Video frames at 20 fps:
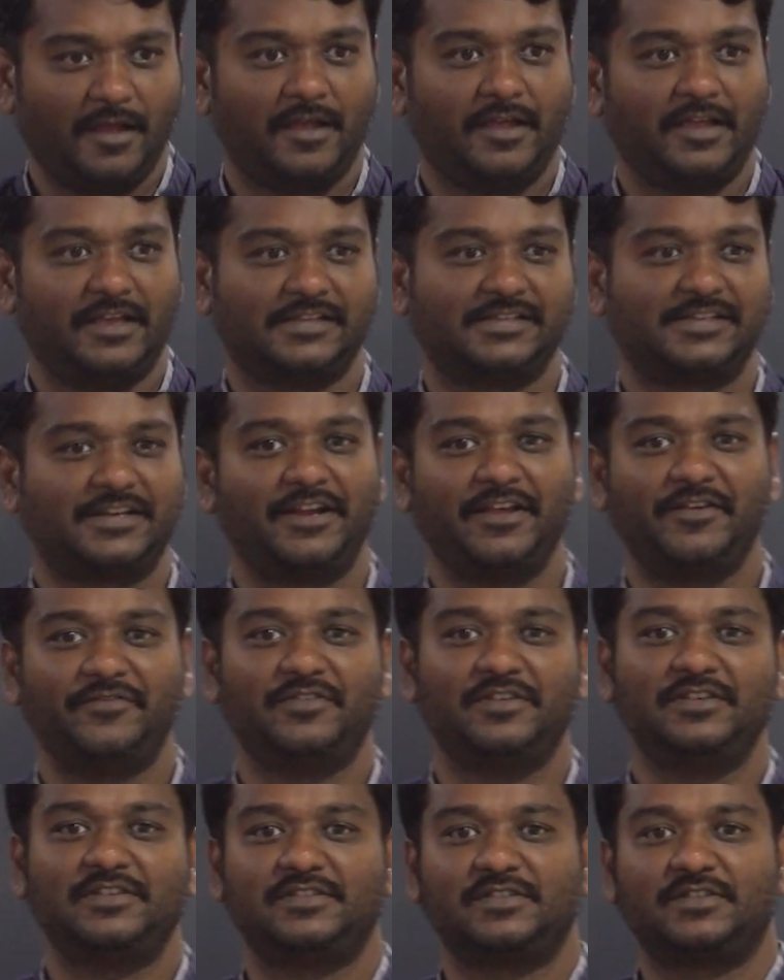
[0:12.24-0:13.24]
yesterday
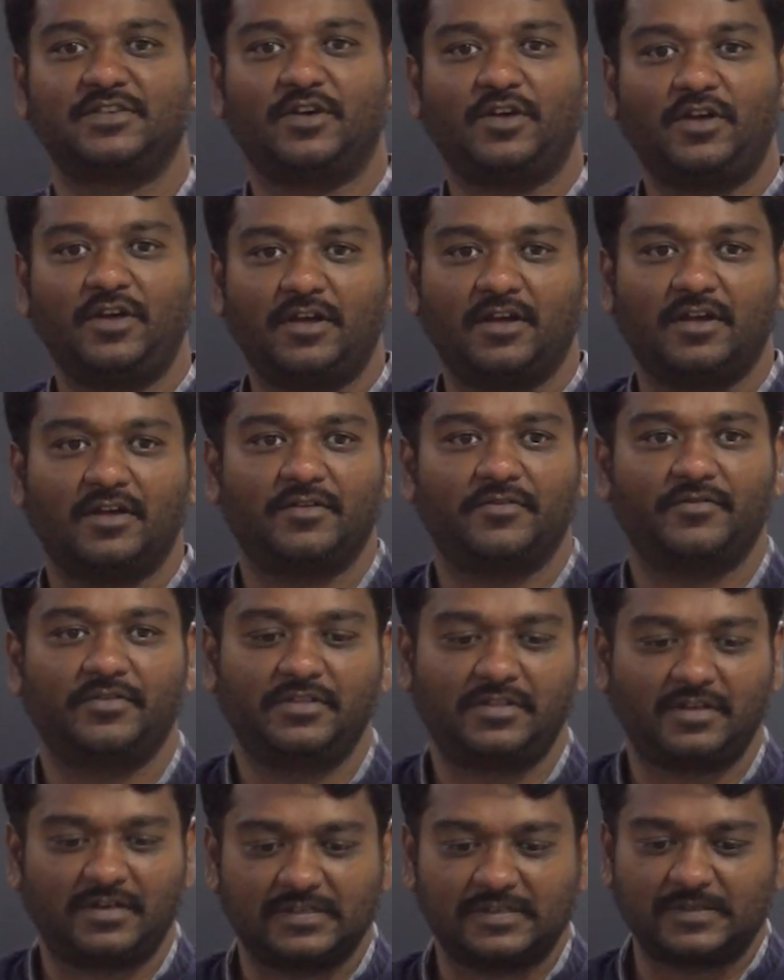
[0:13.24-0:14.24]
we saw
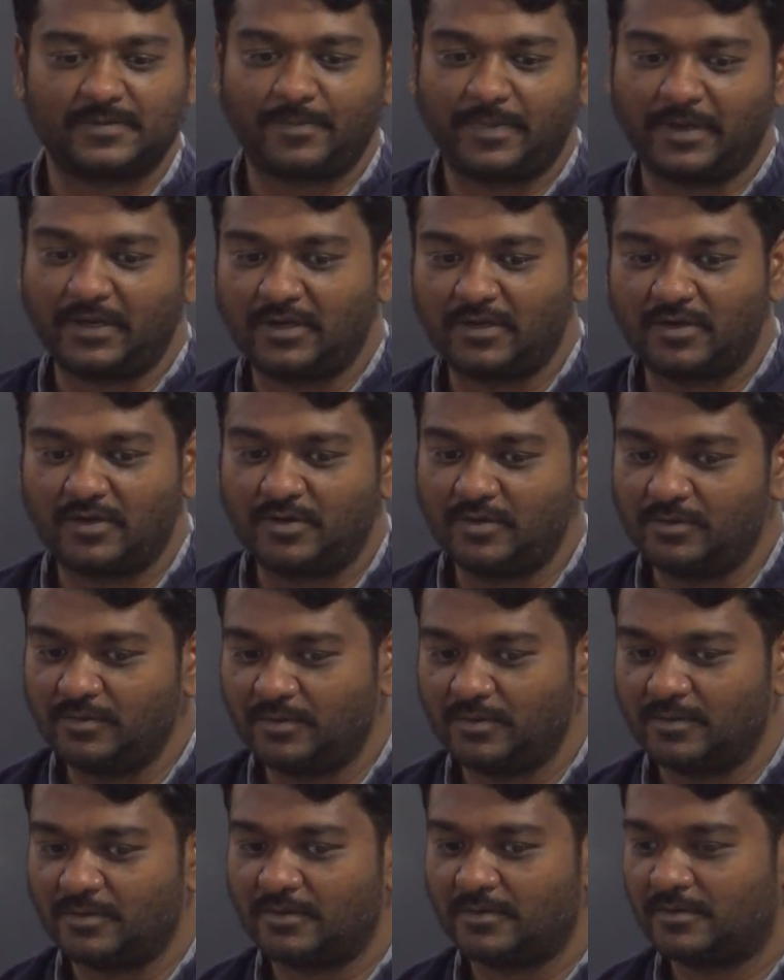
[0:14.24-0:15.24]
with respect to
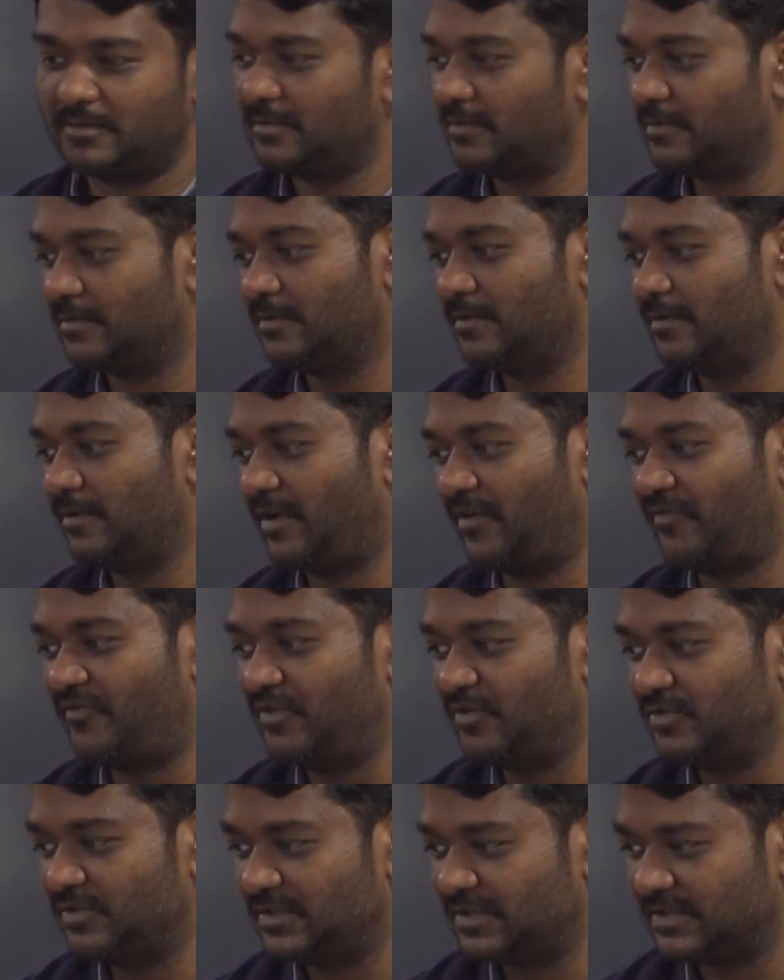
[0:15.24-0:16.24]

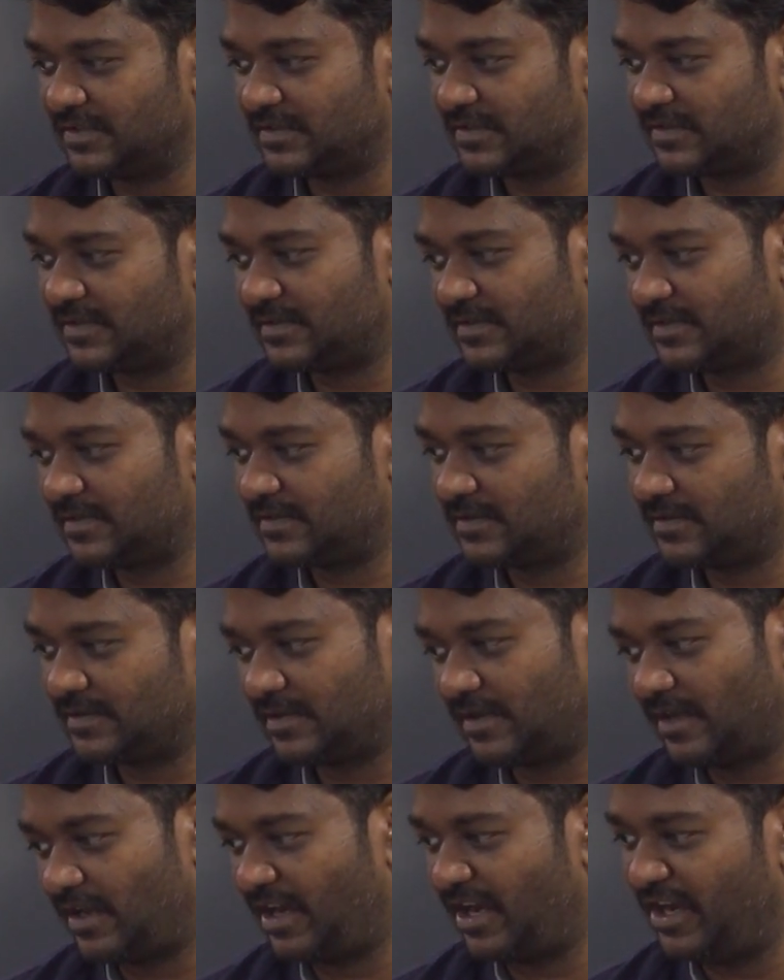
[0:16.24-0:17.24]
refugees,
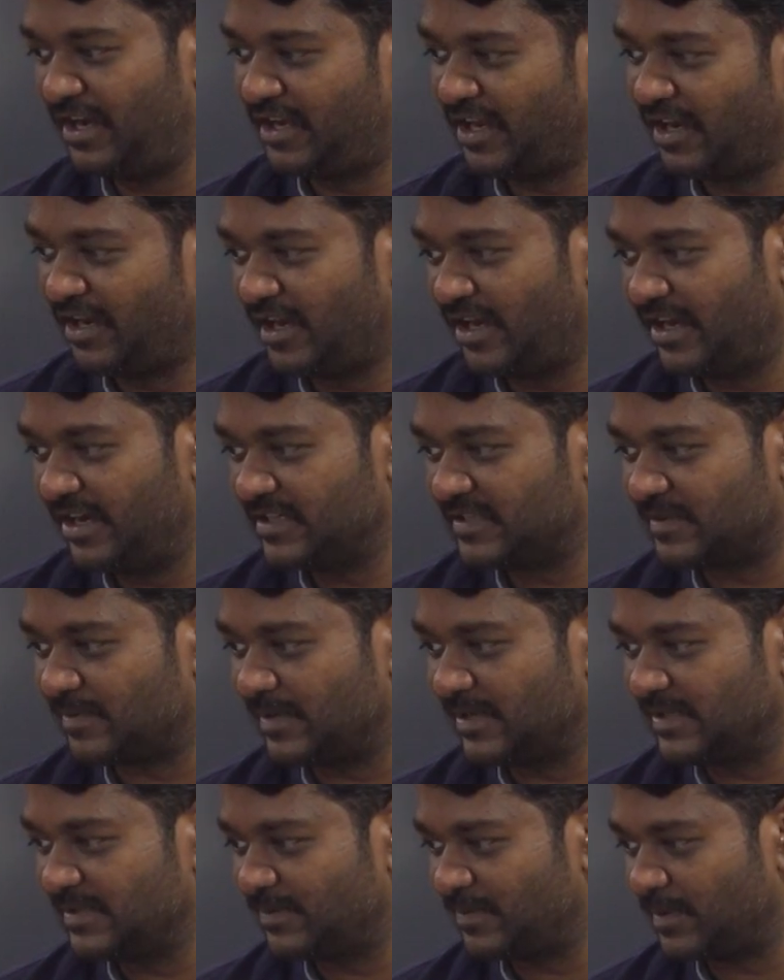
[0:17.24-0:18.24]
internally
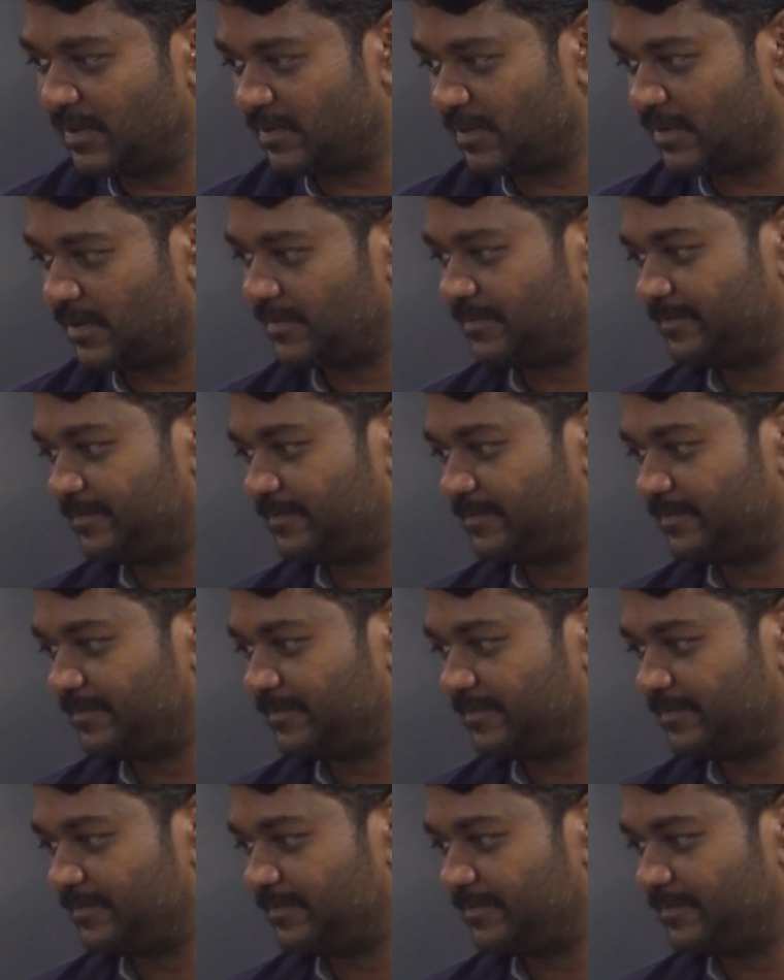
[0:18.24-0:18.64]
displaced people.